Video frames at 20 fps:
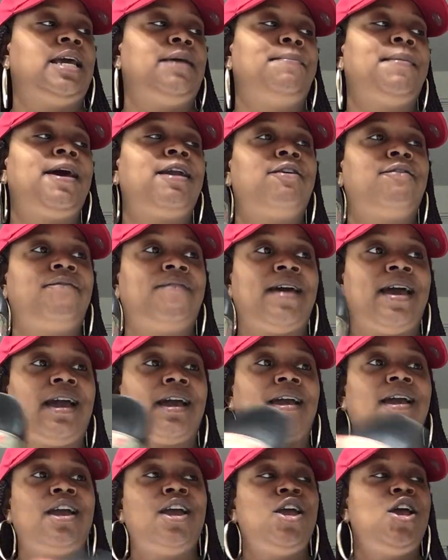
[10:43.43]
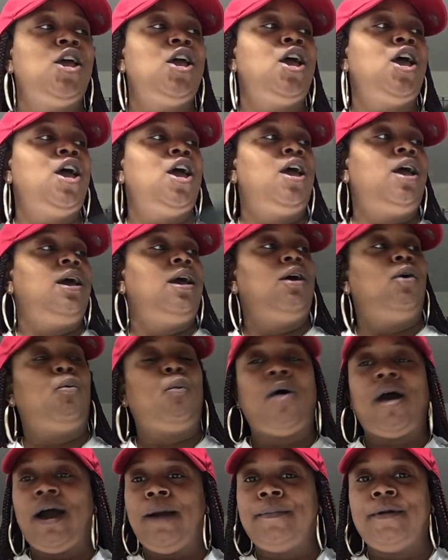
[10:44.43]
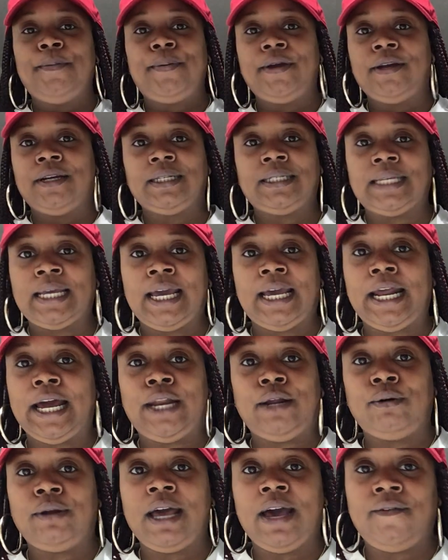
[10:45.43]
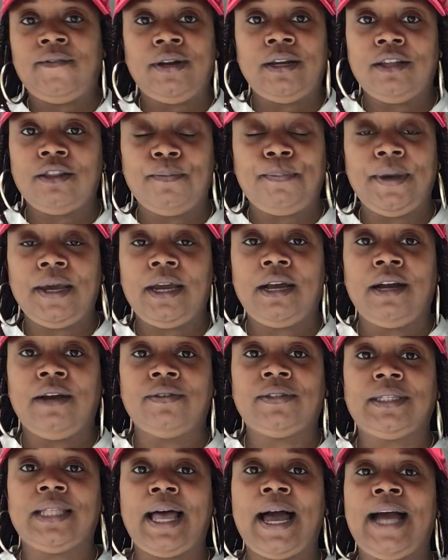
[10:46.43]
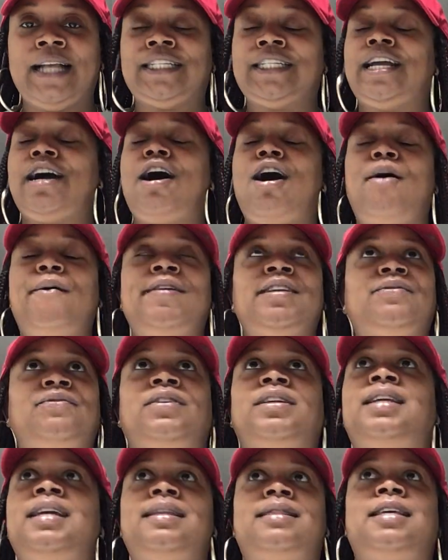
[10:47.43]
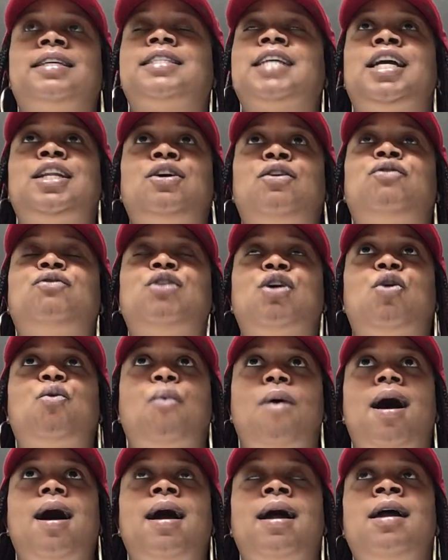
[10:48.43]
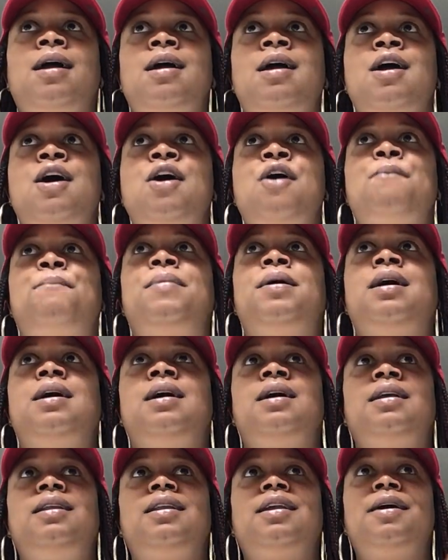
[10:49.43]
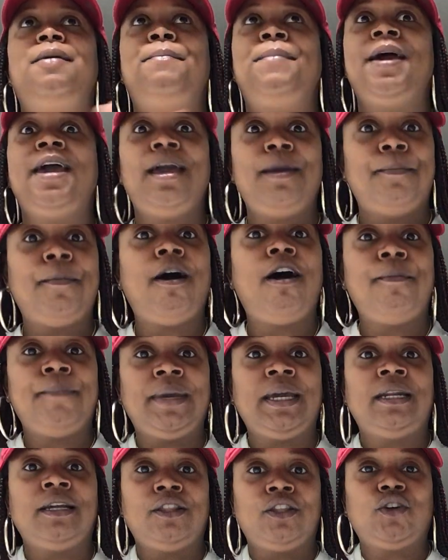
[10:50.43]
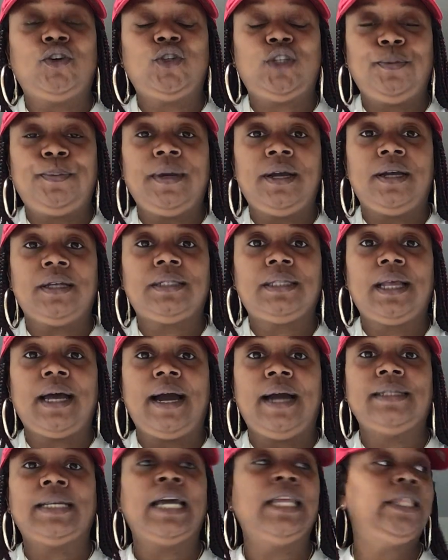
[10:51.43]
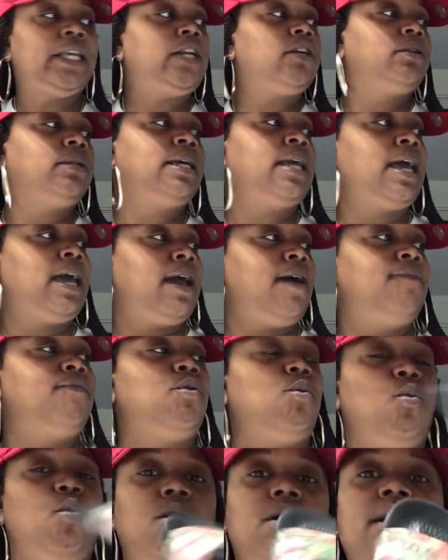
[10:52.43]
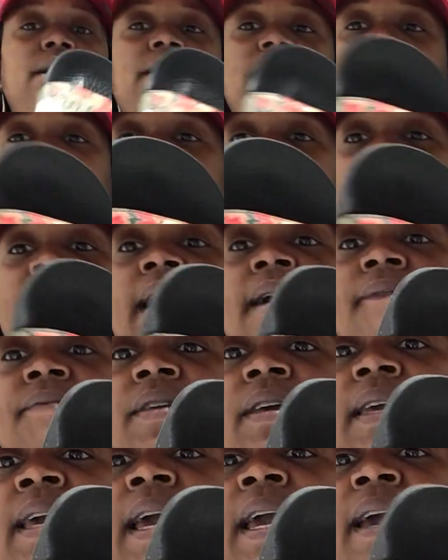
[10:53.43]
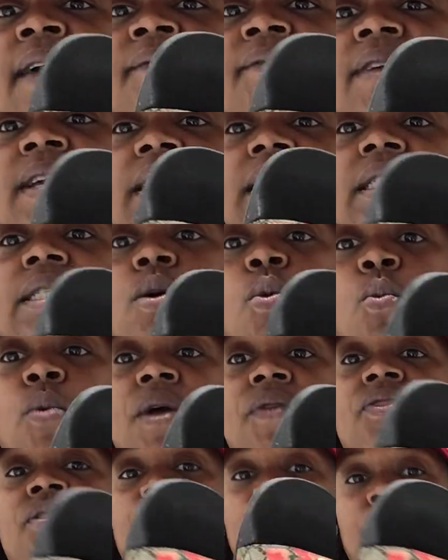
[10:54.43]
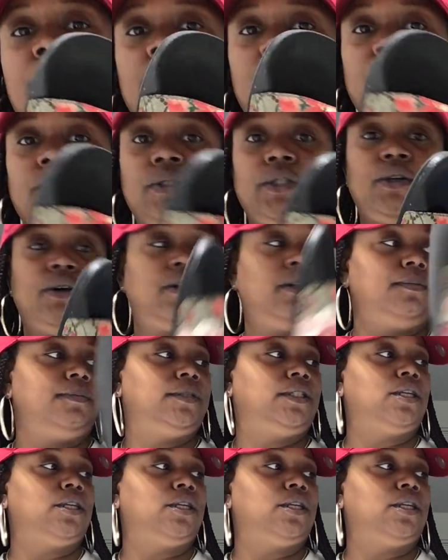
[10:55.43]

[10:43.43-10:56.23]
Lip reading: And matter of fact, while I'm up here saying I don't have another pair of slides, and I always forget this, I don't know why, but Babe bought me another Gucci pair of slides. I literally have the ones that have the canvas with the pearls on them.